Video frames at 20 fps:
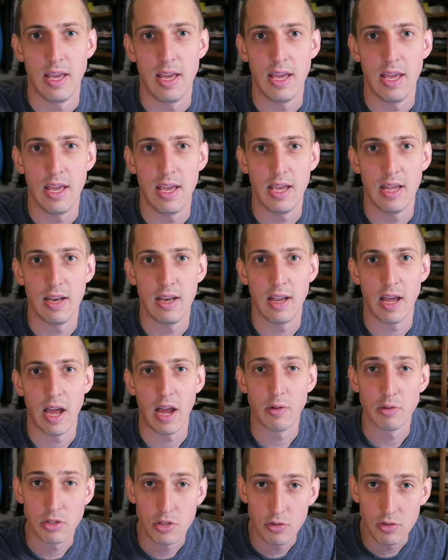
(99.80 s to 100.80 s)
And
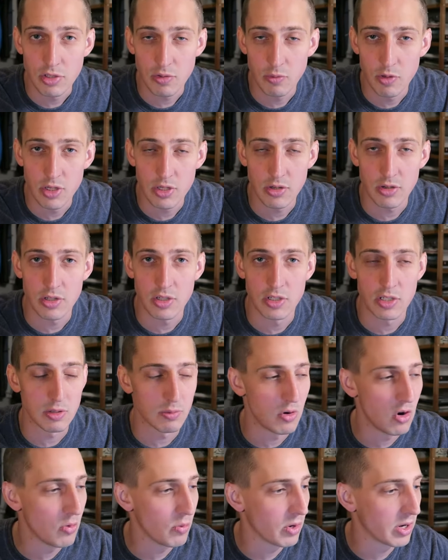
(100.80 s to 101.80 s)
I was doing some research and
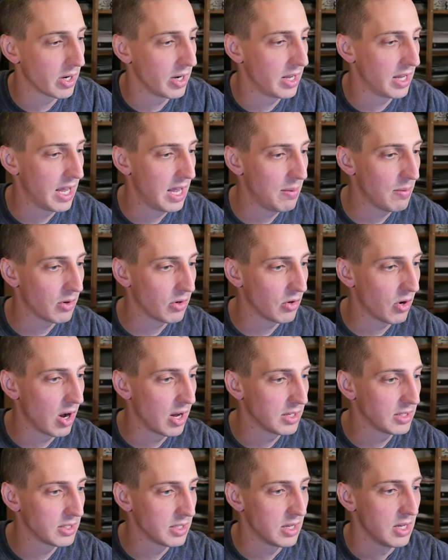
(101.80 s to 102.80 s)
some homework, and I came
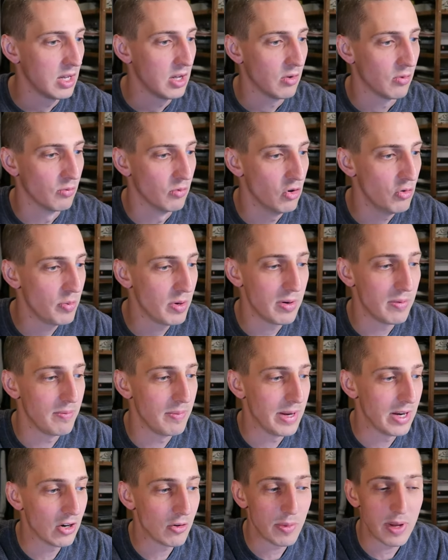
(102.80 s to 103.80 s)
across
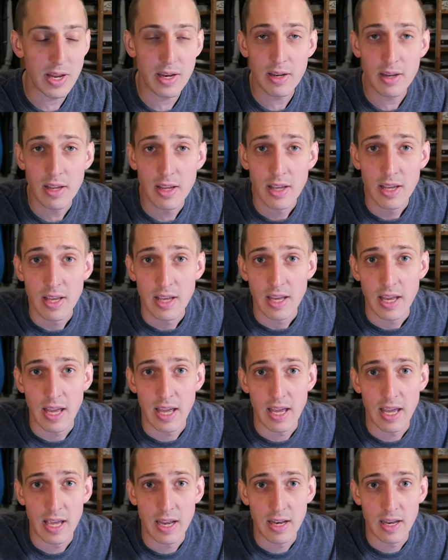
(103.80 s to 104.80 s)
Ruben Meerman,
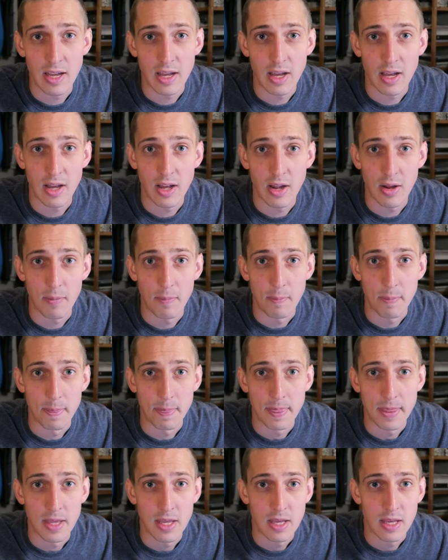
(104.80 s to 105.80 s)
and
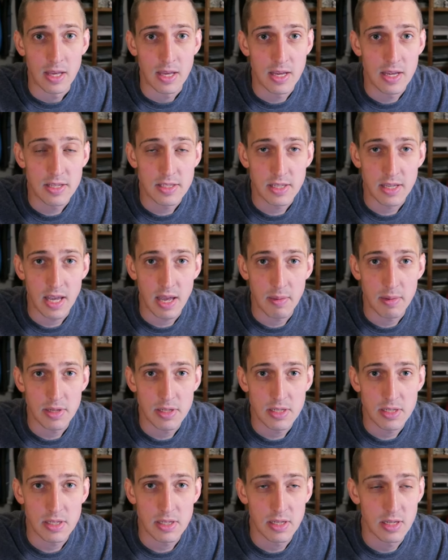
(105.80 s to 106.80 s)
he's a
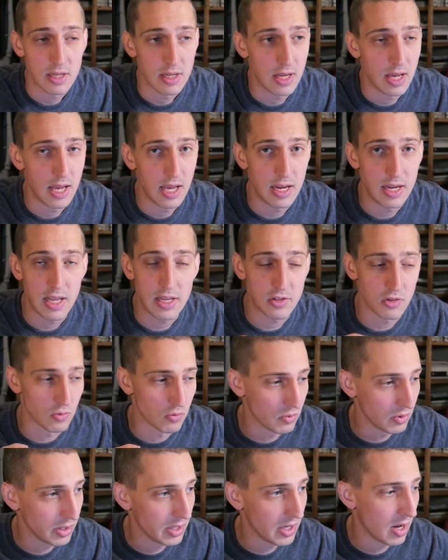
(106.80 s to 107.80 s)
chemist, and he has a
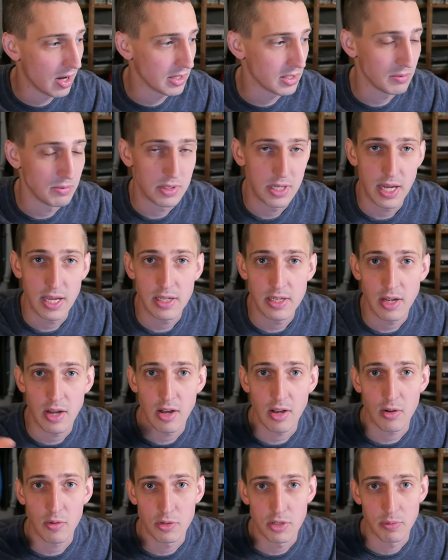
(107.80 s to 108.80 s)
really awesome TED
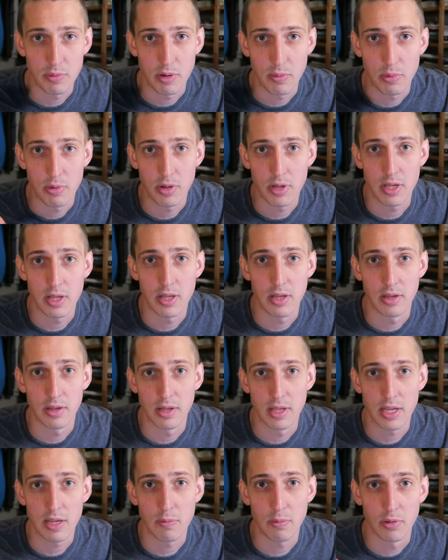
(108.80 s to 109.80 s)
Talk, which I'm going to put in the
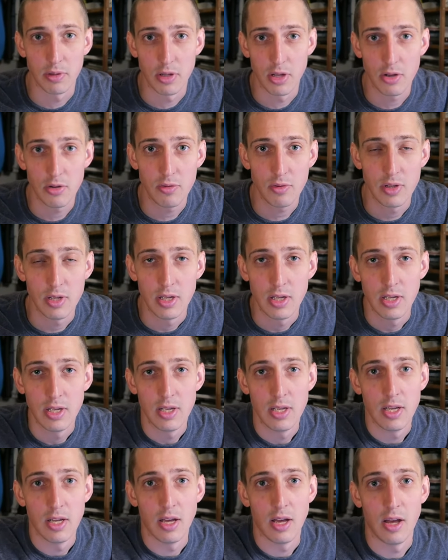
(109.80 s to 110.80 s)
link below,
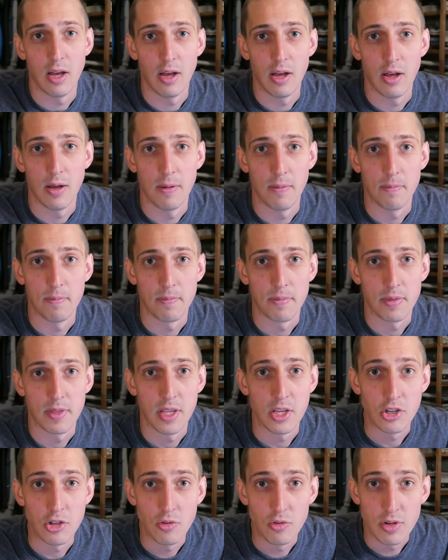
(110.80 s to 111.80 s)
that
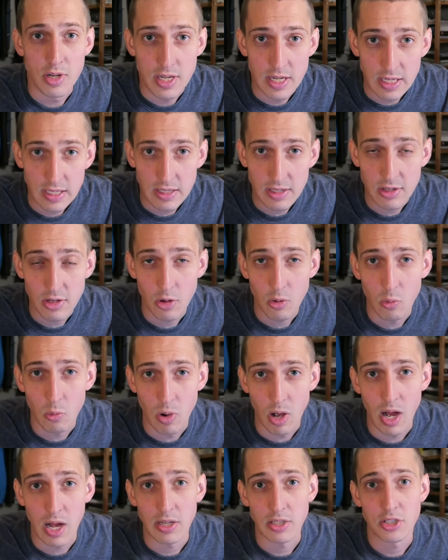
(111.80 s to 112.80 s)
you need to
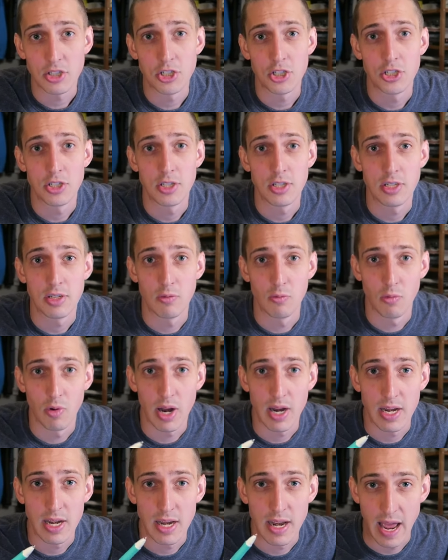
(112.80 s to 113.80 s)
watch
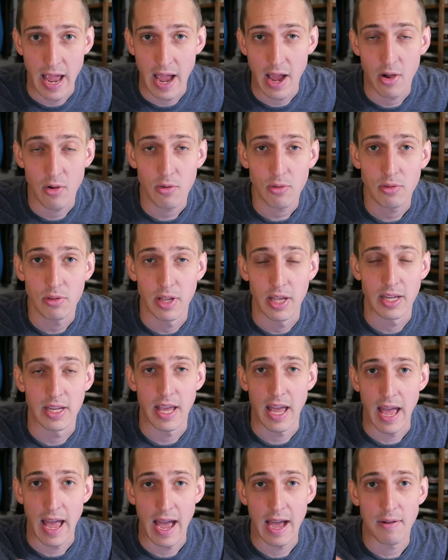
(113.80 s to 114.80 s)
right now.
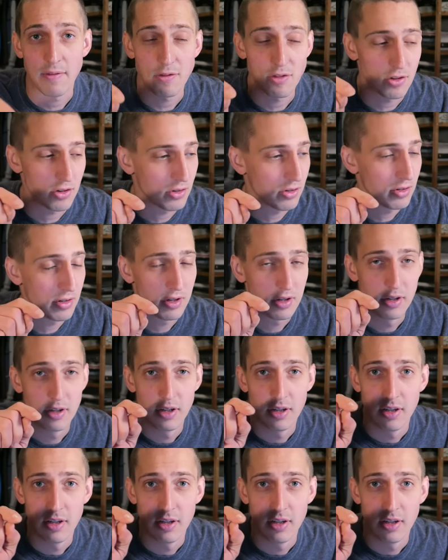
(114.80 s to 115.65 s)
Like, after